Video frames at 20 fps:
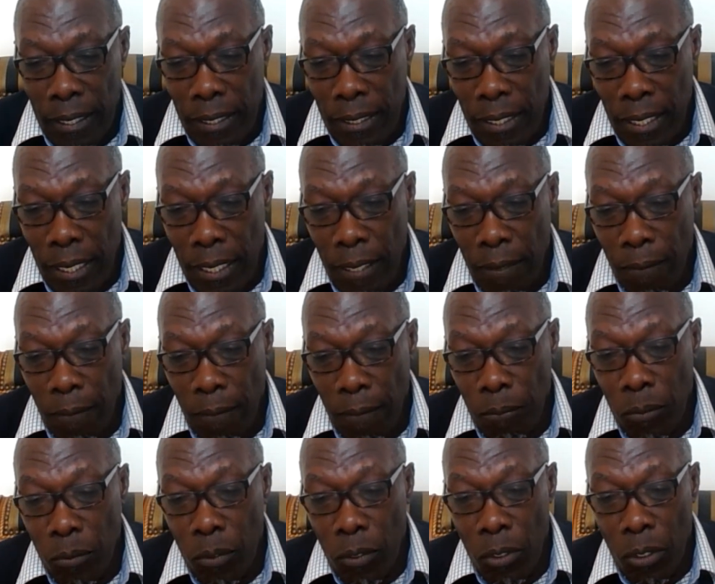The
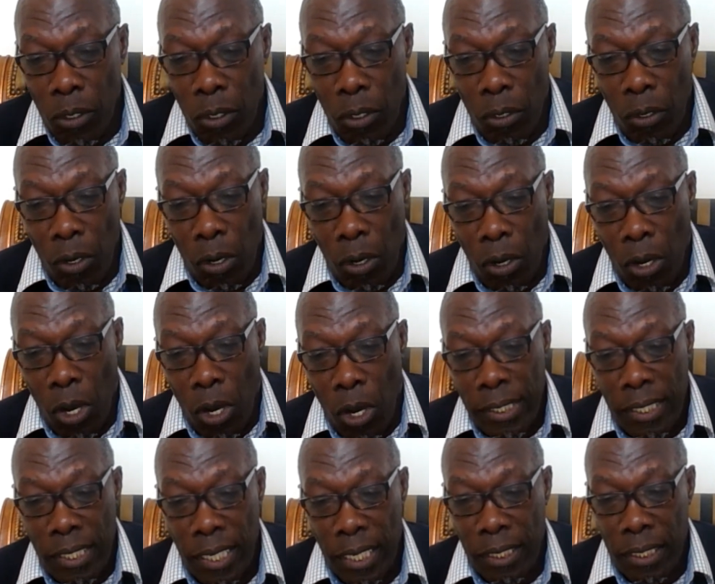
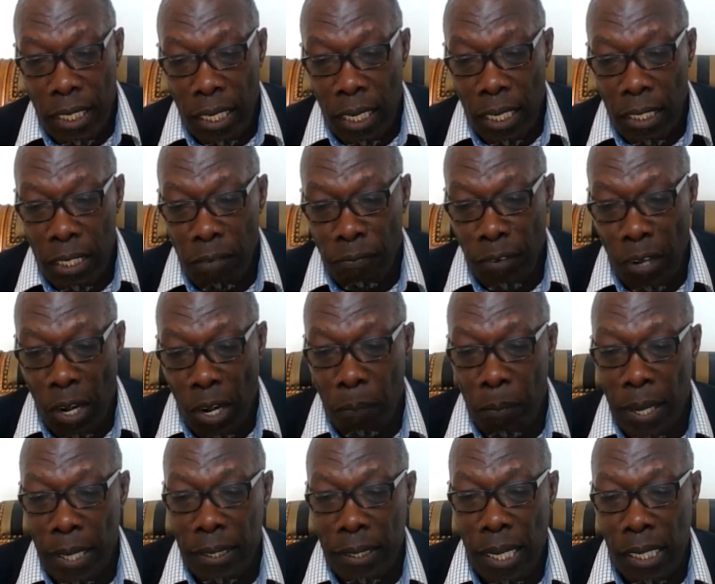organizational
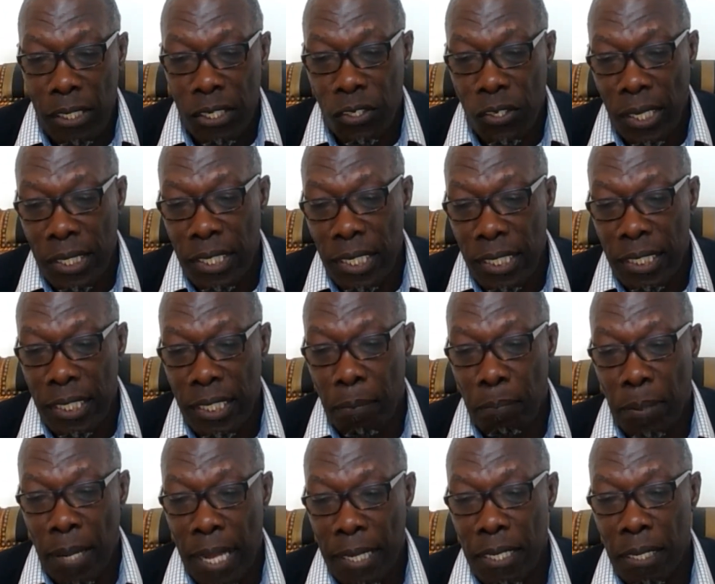development and
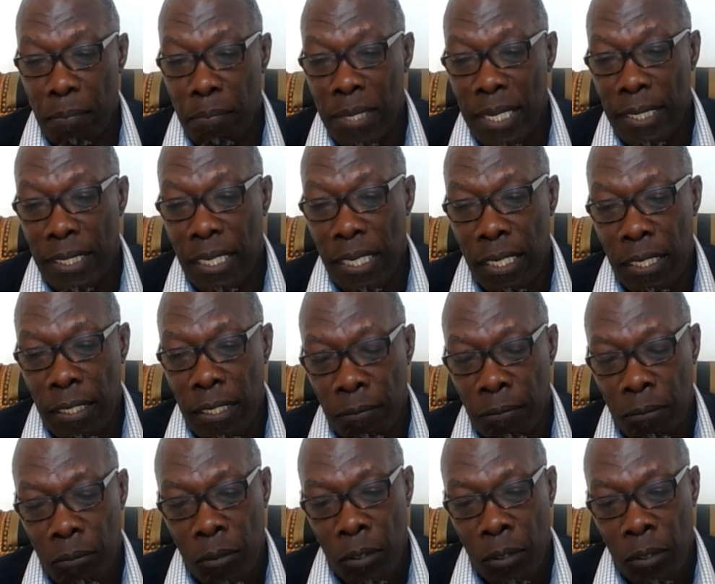strategic planning meeting,